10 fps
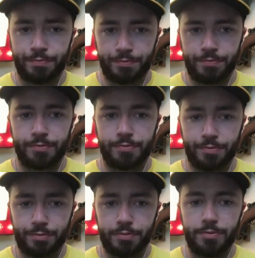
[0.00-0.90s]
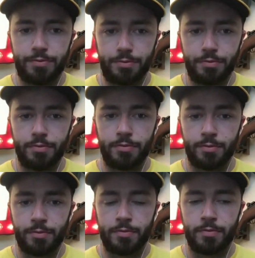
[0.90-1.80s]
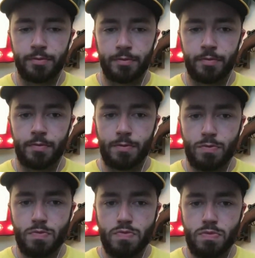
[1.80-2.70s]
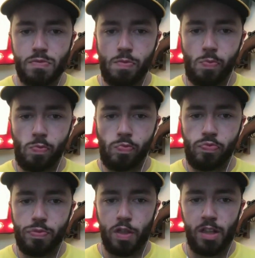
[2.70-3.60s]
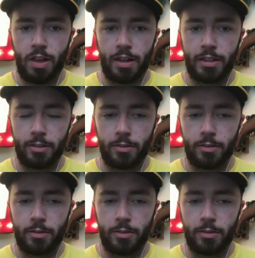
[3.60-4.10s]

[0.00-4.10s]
No words are spoken by the person on screen.